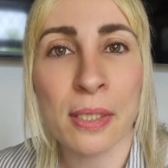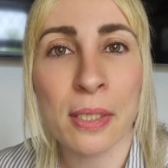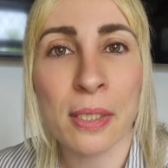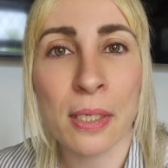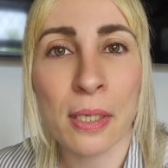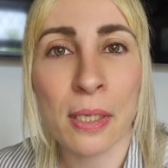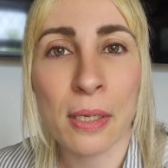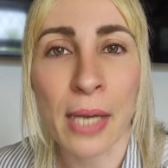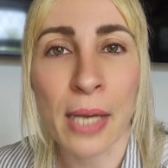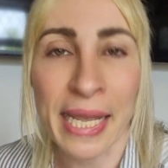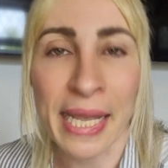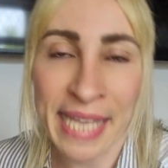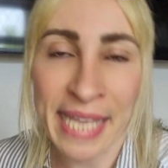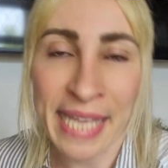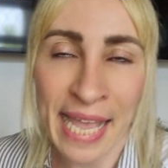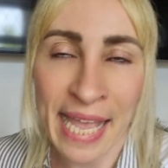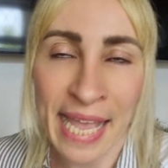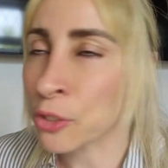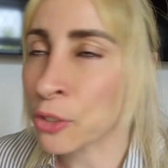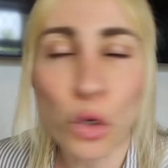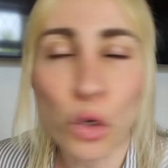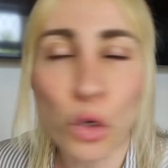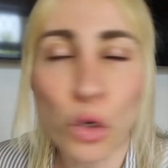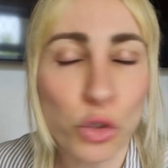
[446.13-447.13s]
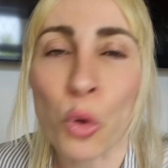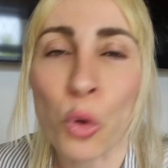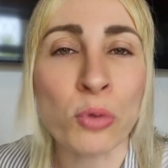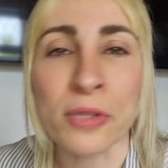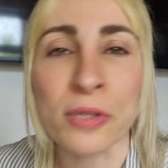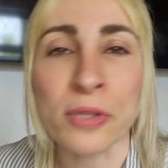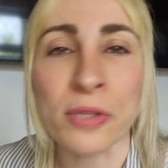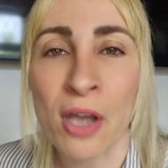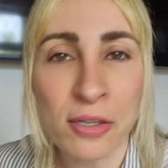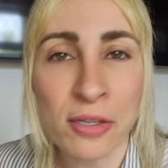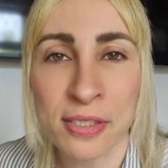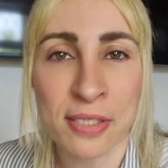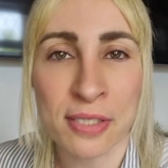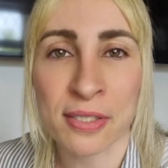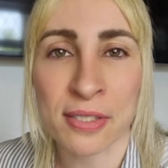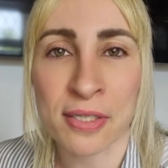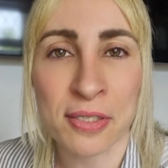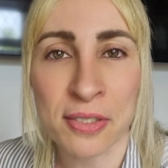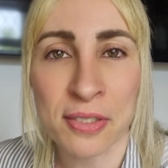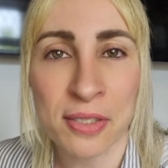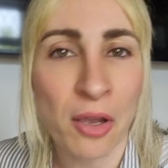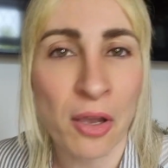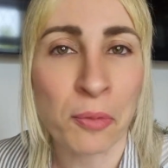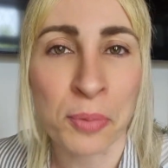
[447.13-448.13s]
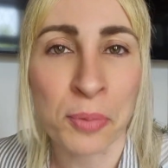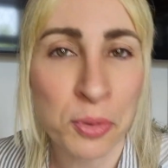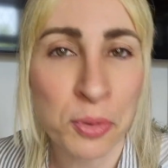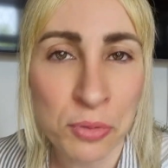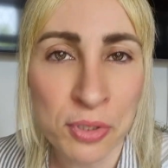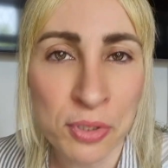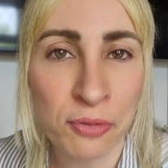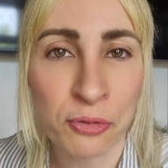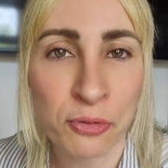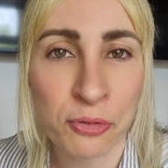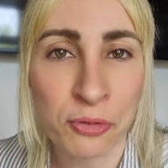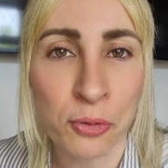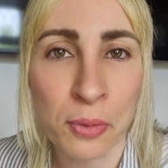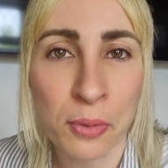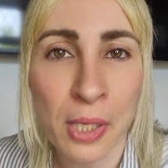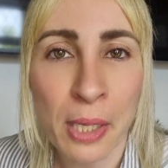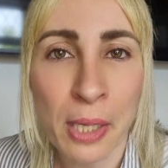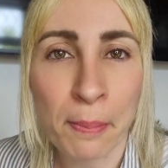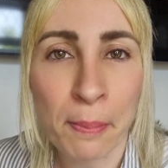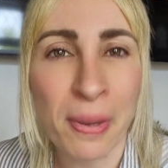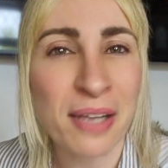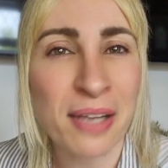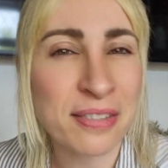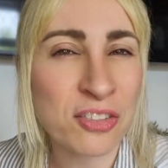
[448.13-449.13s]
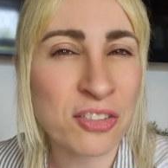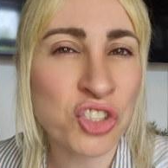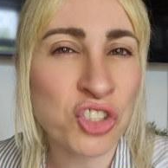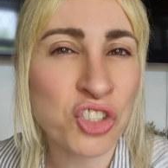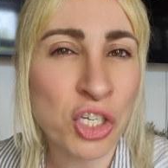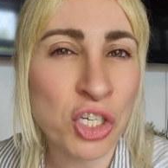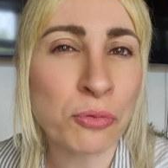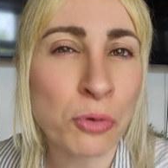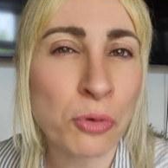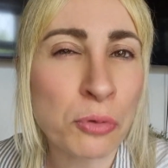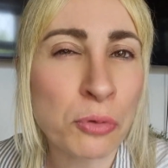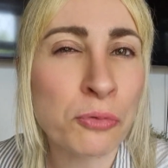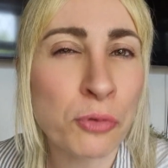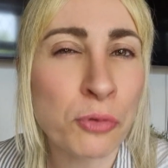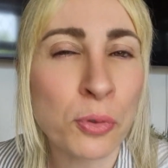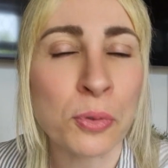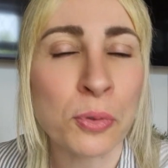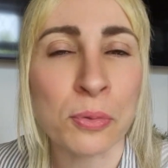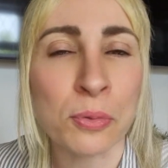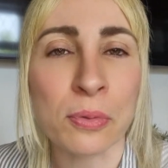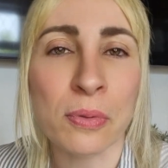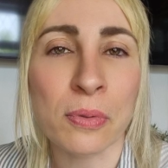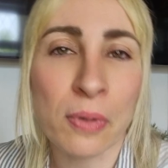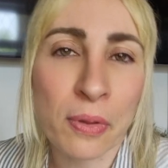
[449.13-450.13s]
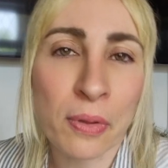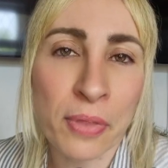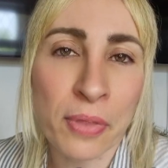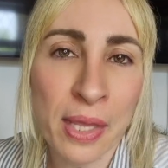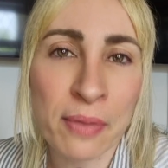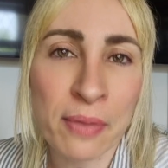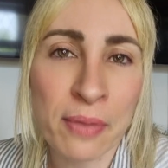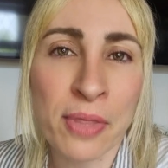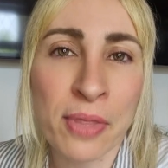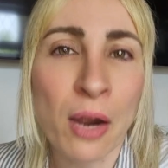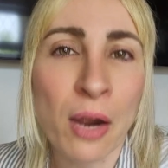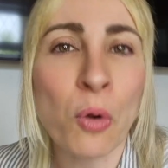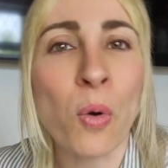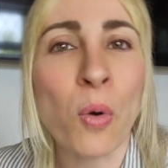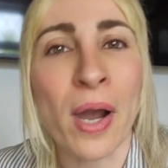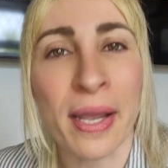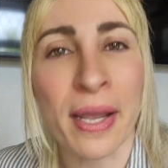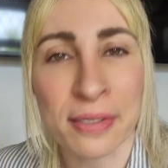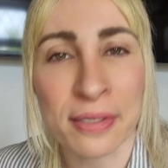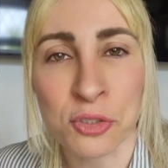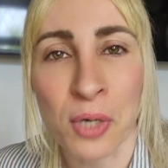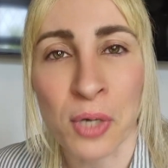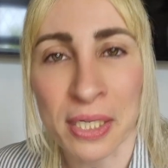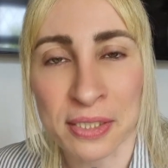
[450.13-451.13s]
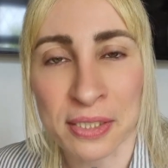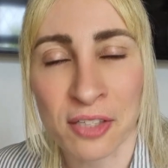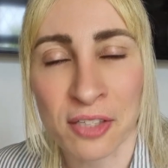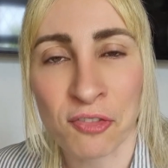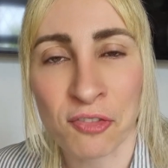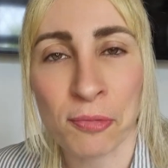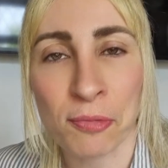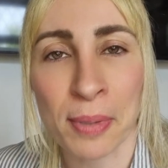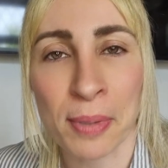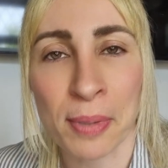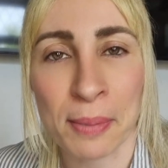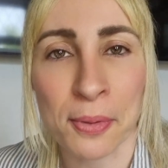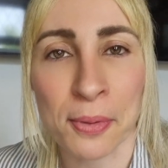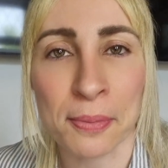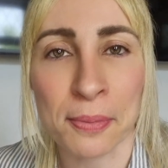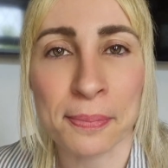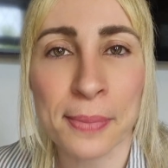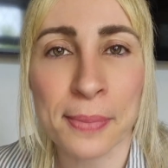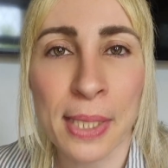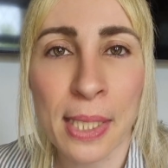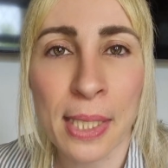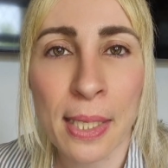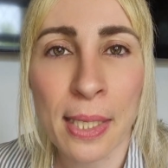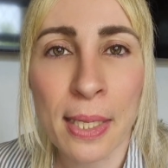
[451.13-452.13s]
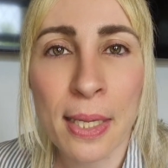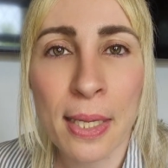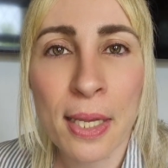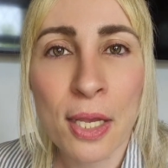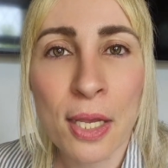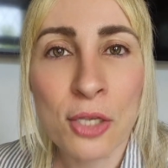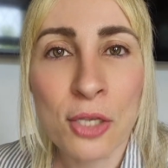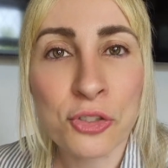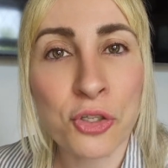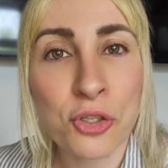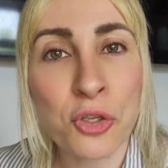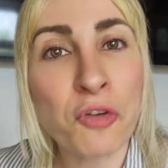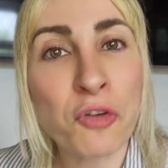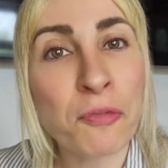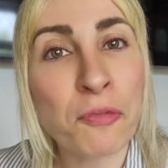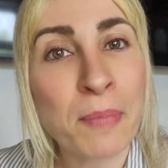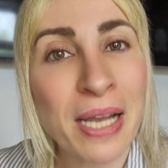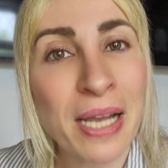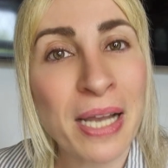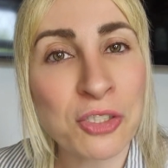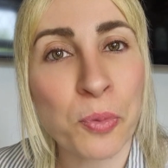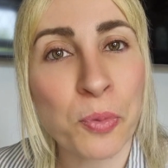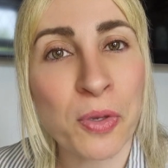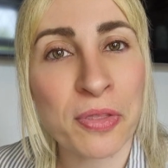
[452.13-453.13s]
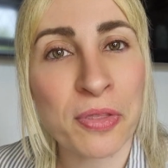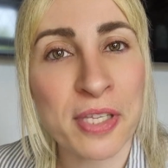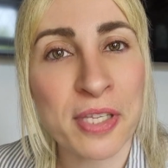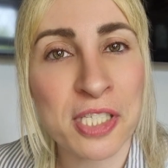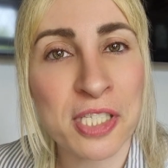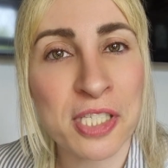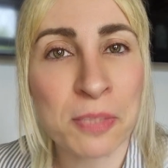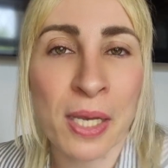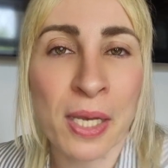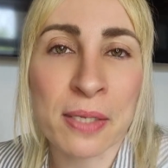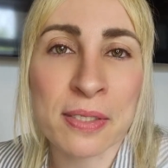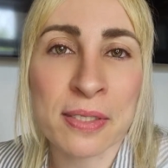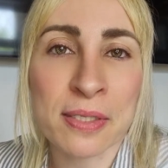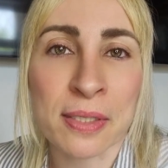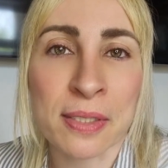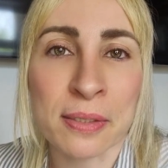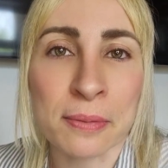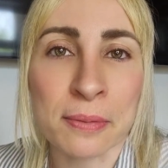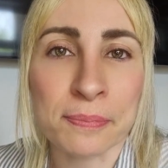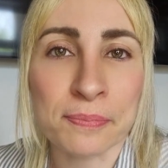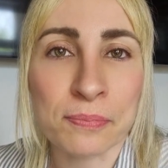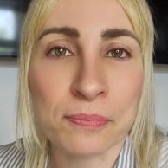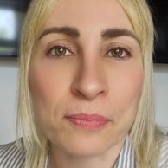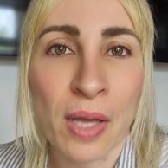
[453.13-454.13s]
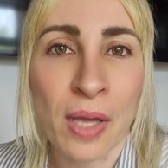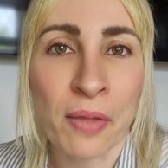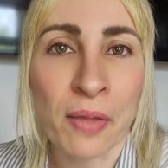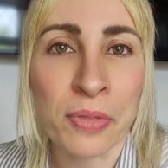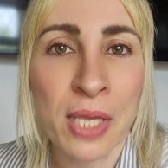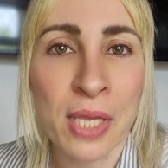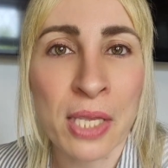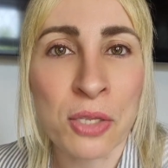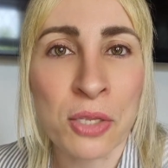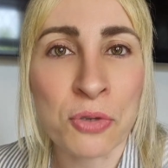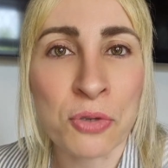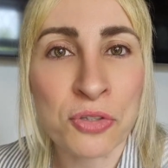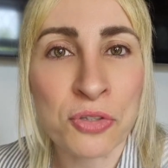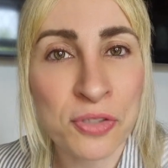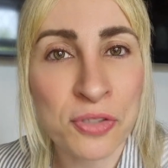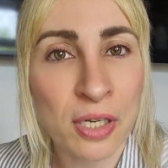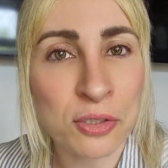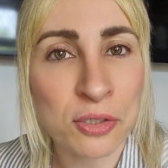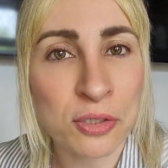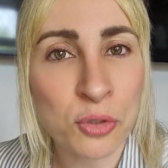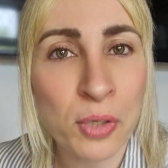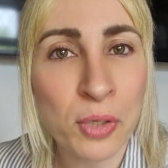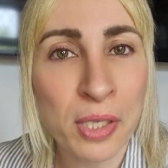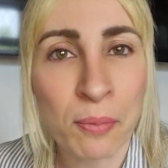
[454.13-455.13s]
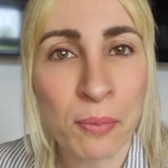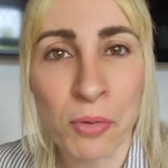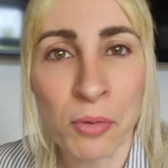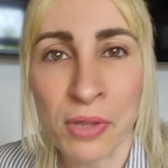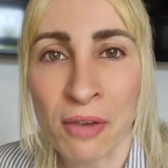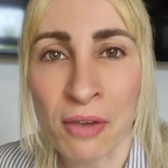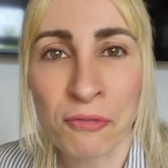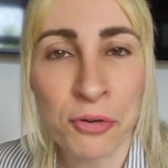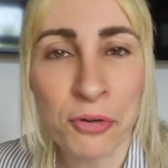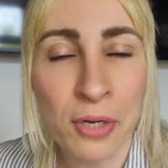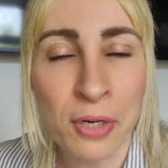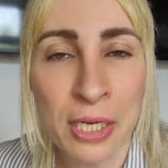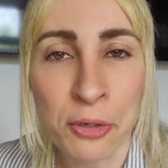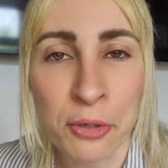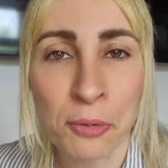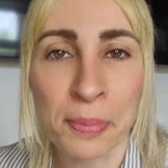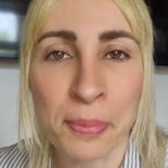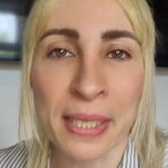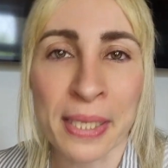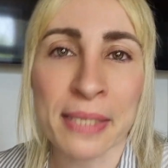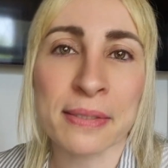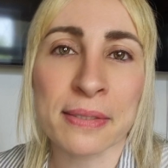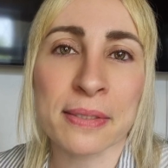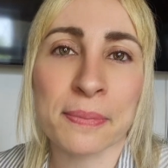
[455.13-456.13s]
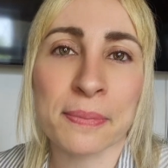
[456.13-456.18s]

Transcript: Again, not all narcissists are beautiful, but as a general rule, they are quite attractive people. So you've matched with this person and then you start talking with them for a little bit